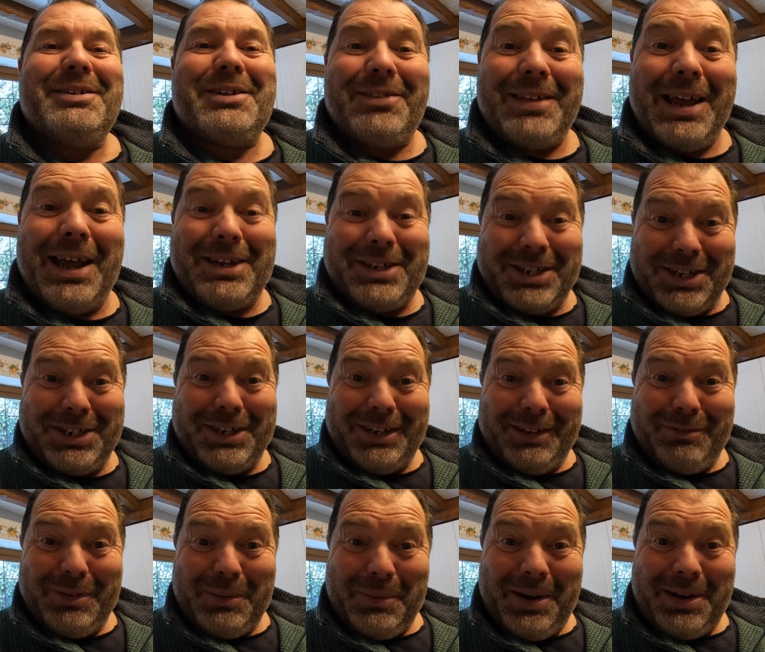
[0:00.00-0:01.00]
that's a
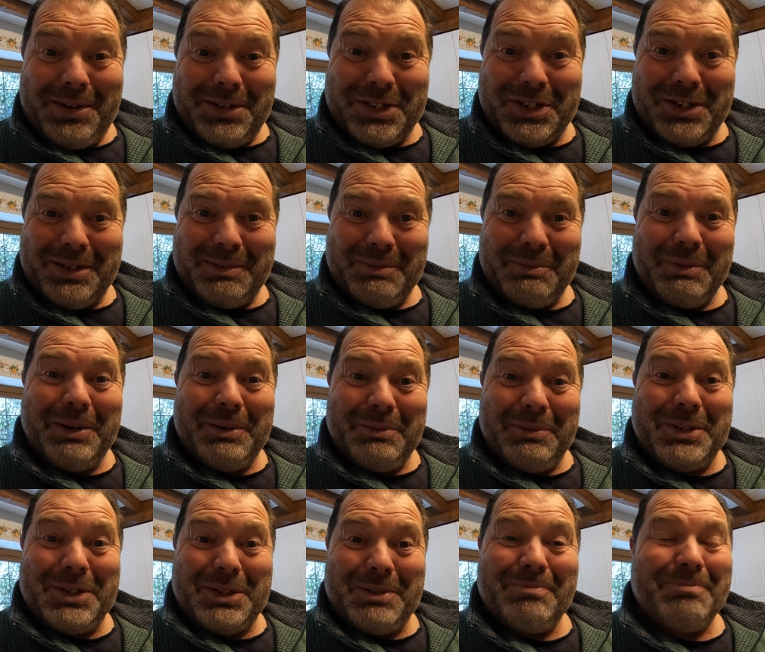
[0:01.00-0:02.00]
silver watch,
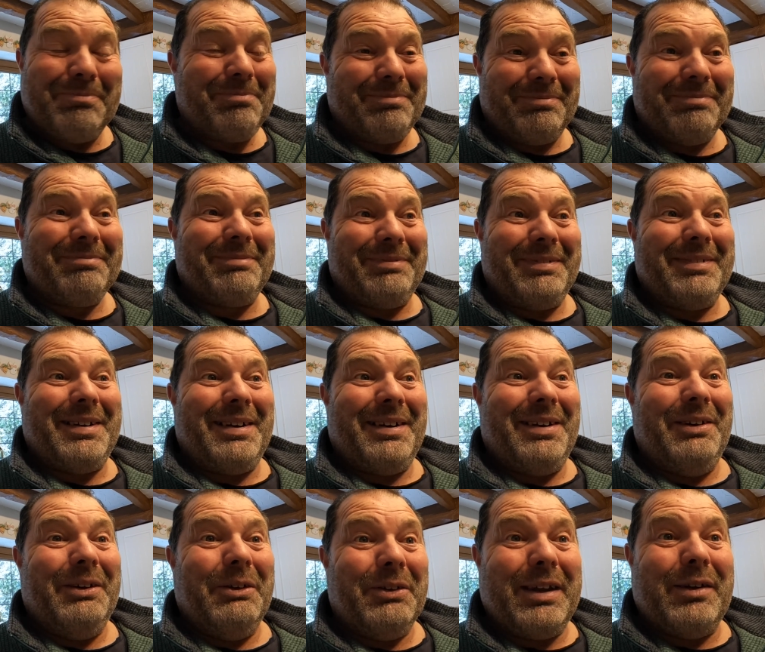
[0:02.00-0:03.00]
which
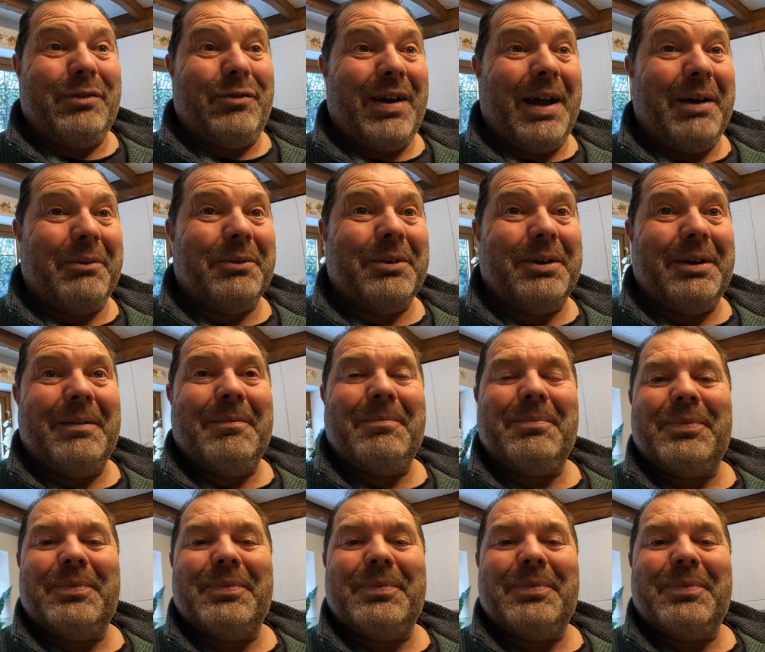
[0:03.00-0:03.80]
lucky found.